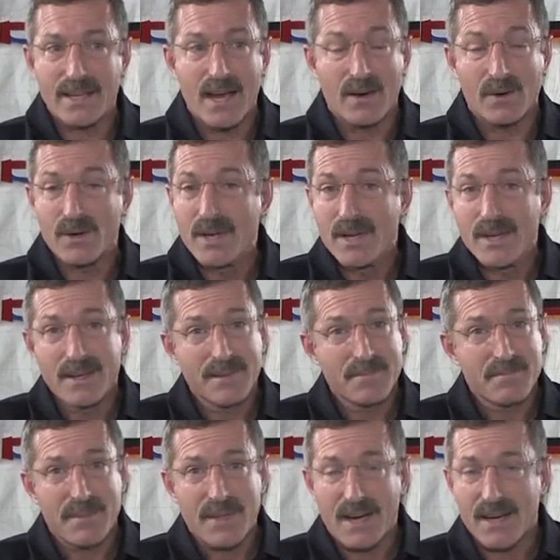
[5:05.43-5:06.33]
Now,
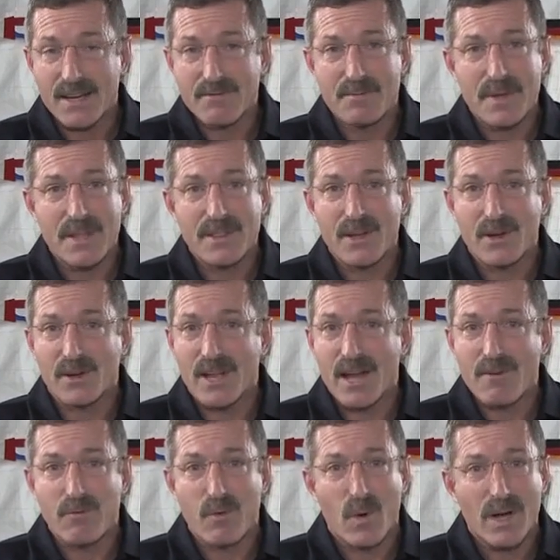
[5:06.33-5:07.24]
I've been there and
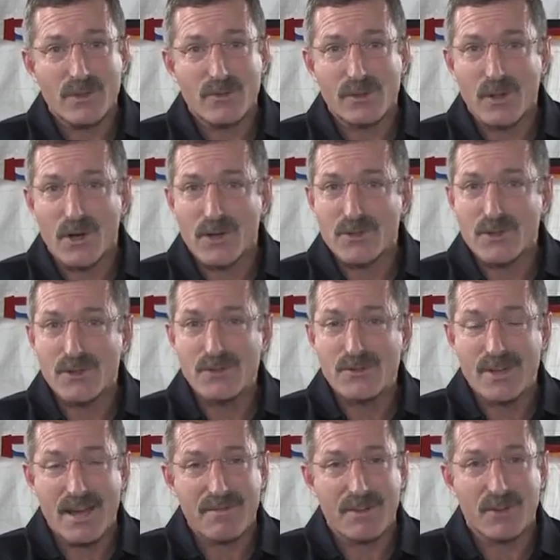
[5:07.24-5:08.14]
I've watched launches
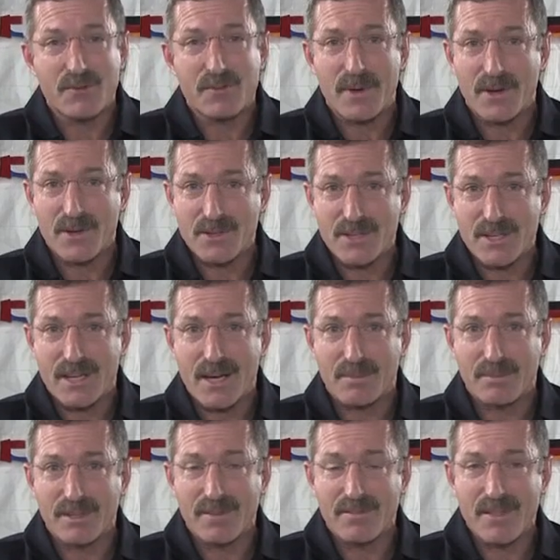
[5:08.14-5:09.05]
and I've experienced a
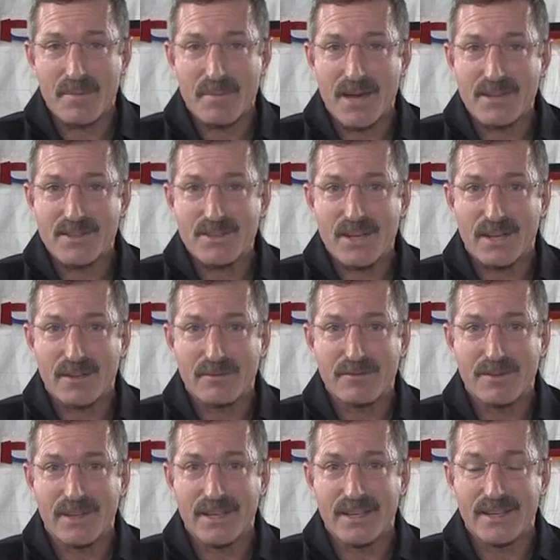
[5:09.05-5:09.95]
couple of them
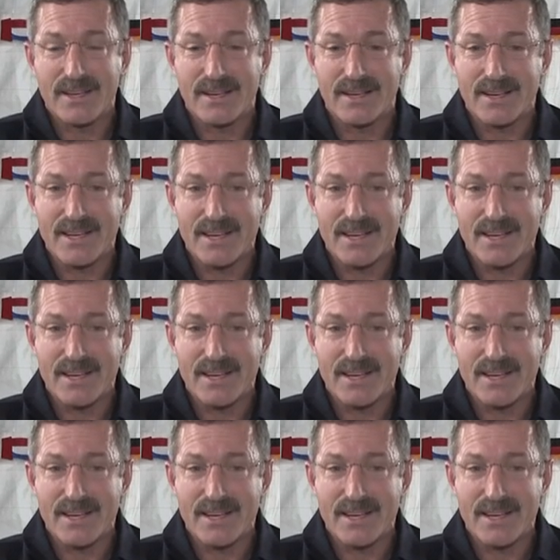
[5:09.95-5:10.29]
myself, and, uh,